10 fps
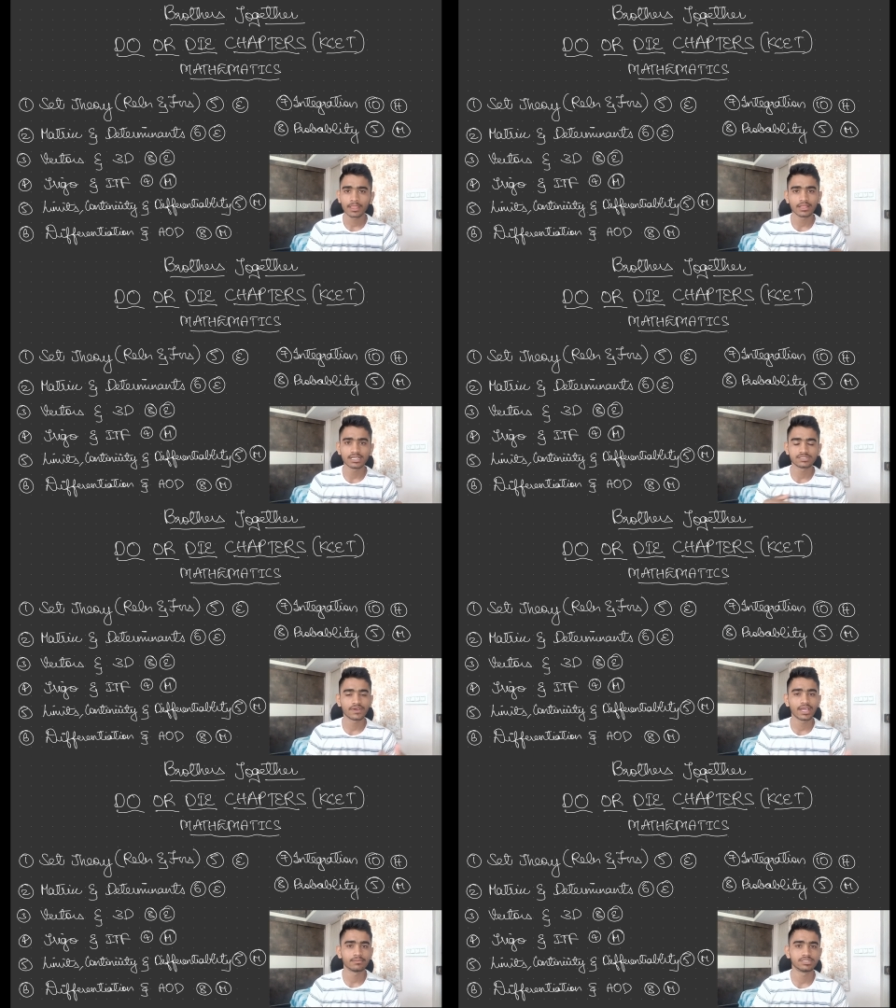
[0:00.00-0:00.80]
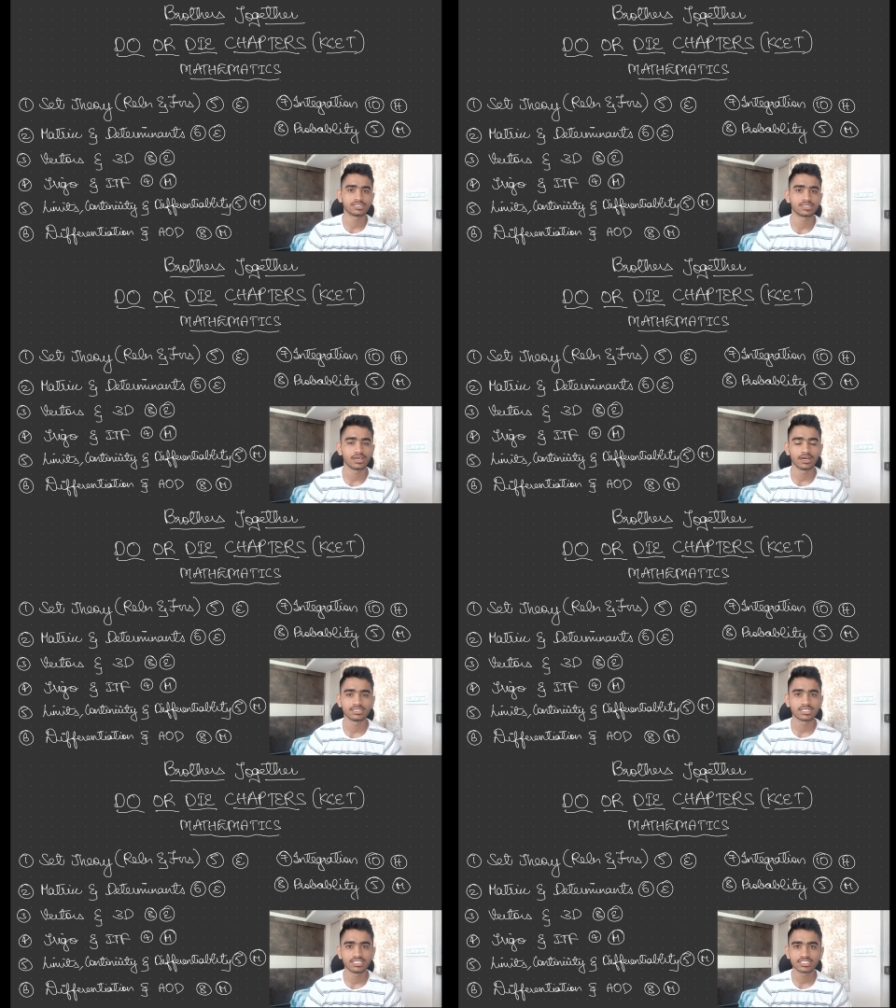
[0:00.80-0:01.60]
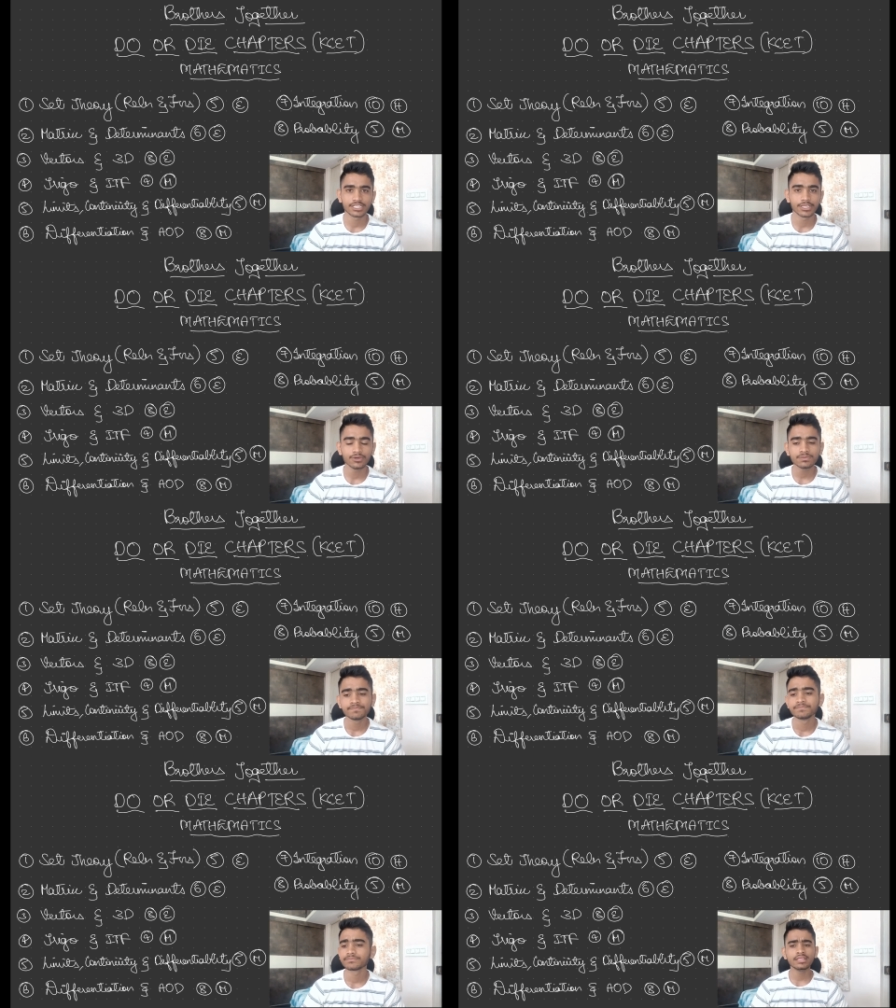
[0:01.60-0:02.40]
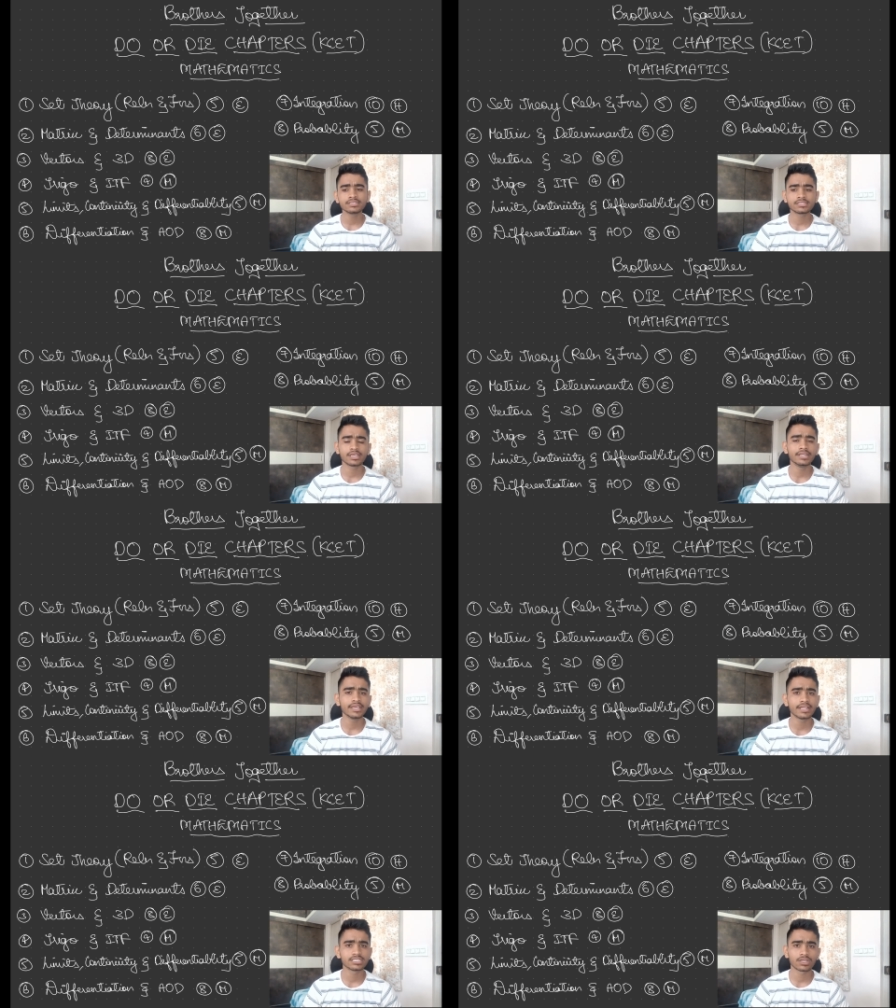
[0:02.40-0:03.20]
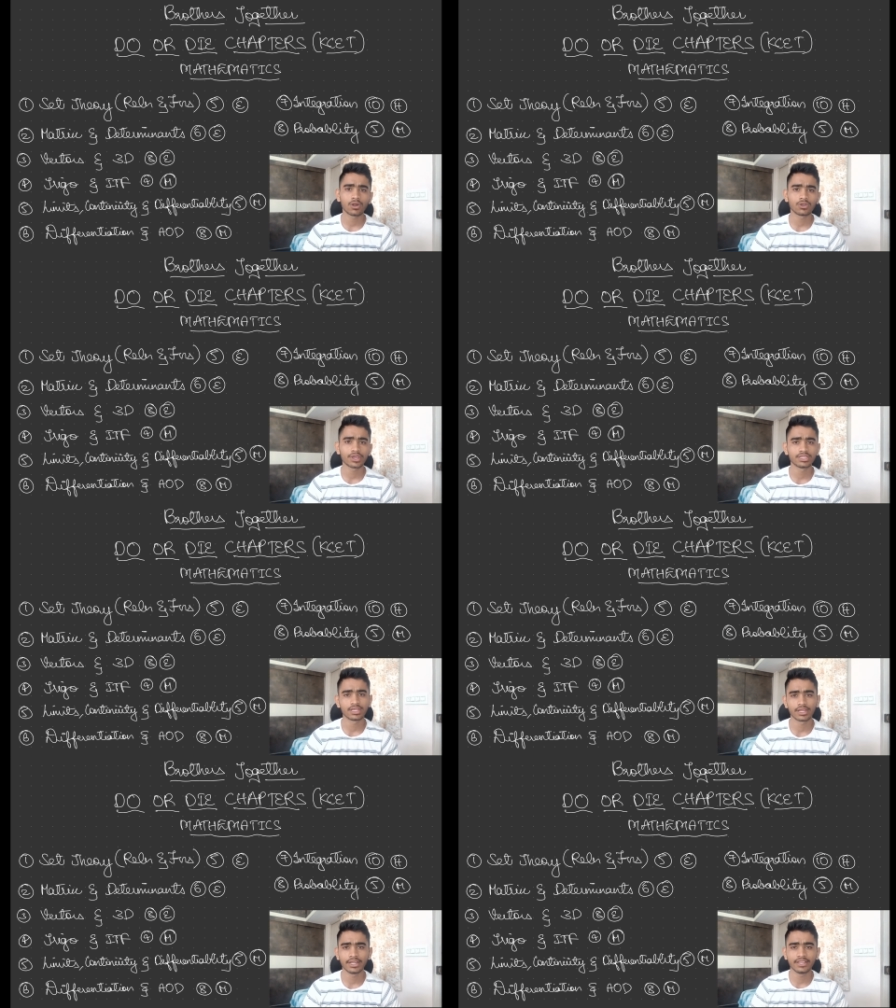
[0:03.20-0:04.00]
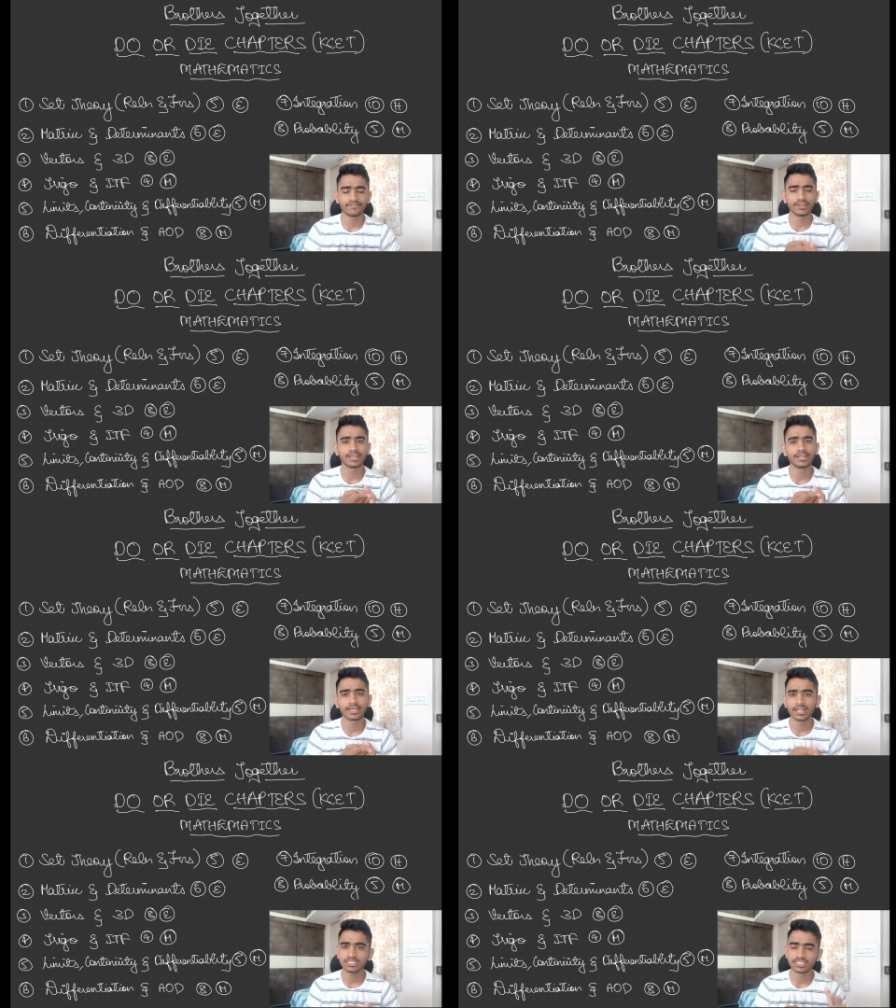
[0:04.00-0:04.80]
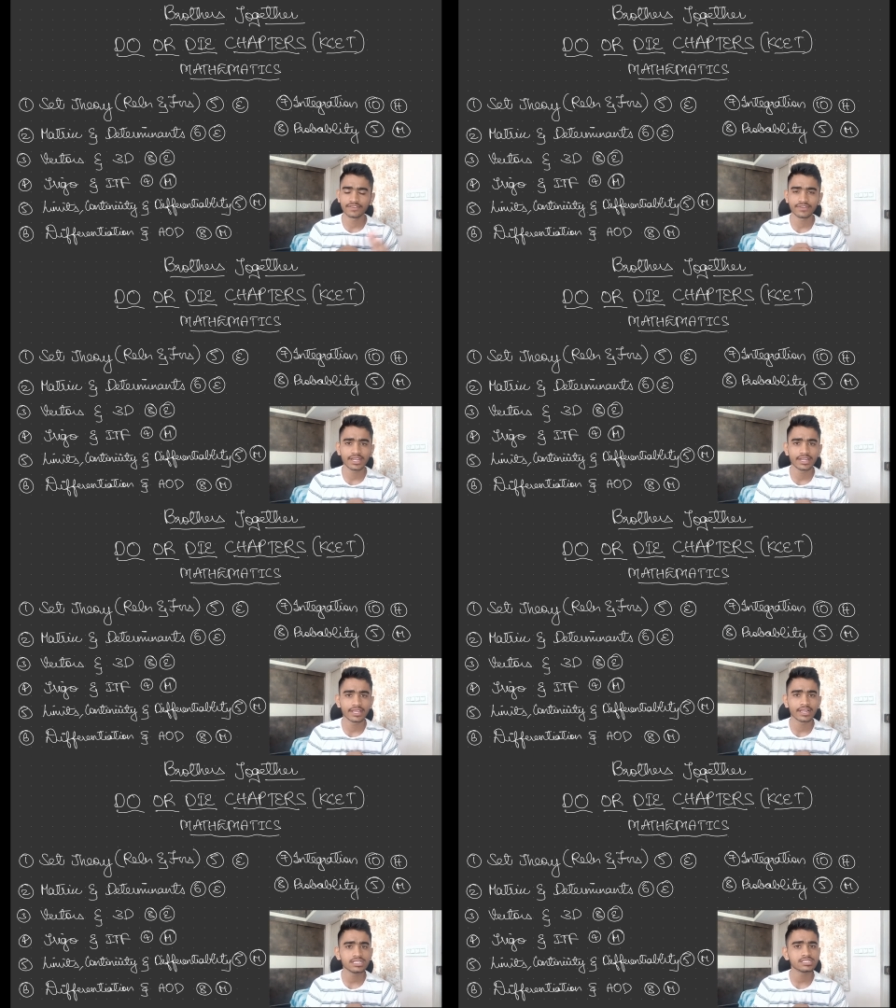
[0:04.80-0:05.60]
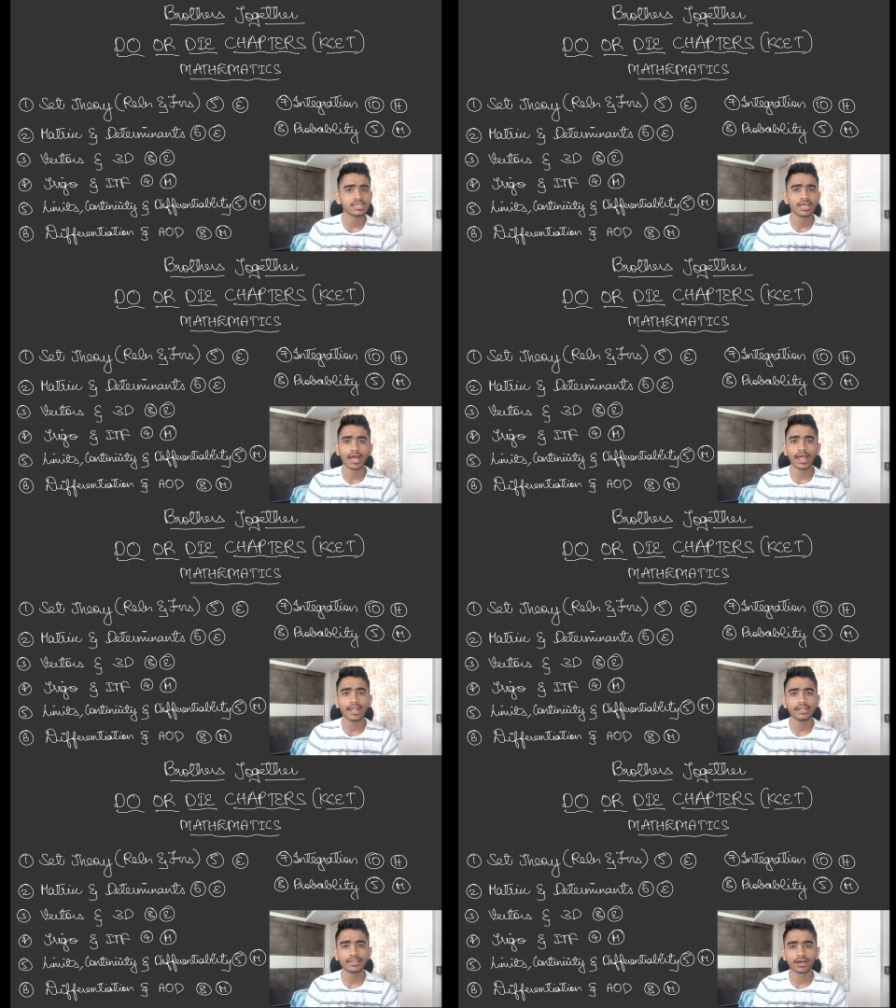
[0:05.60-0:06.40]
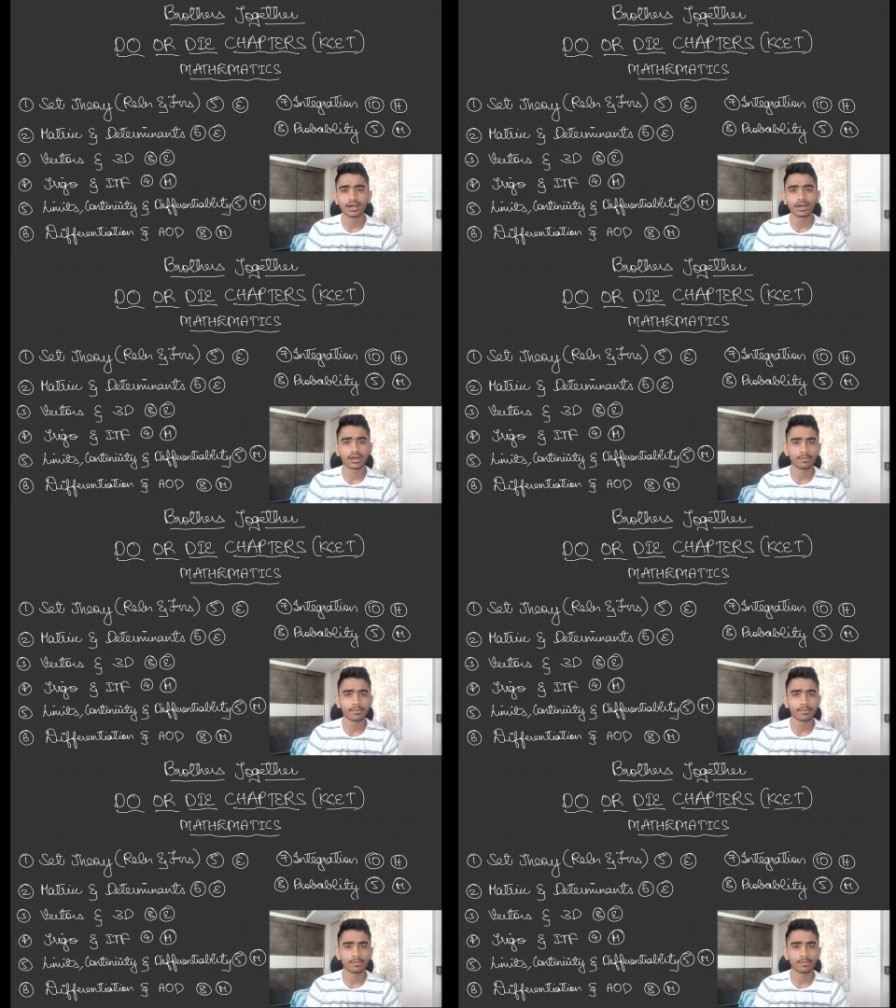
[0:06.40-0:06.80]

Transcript: That is why I am just uh, suggesting you in this integration altogether indefinite integrals definite integrals and uh,